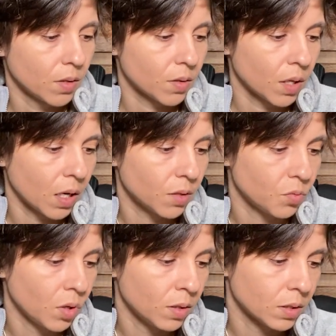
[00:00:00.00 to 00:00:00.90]
The Nine of
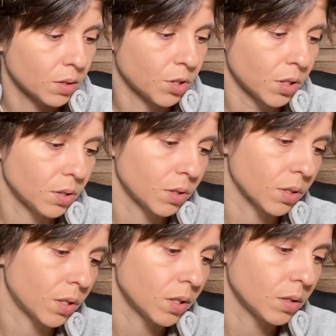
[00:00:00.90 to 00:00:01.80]
Wands, the Justice
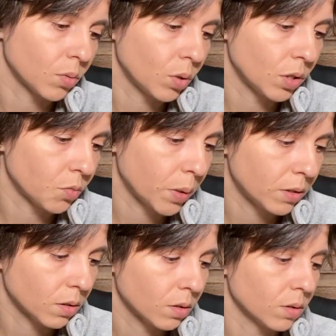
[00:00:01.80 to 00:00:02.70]
card, the Queen of
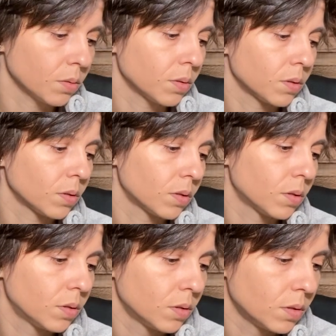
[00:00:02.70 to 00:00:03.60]
Pentacles.
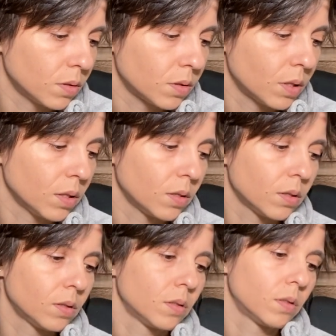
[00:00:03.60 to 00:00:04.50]
All
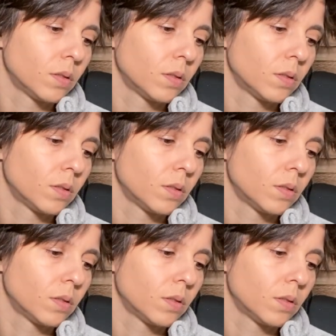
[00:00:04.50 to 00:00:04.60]
right.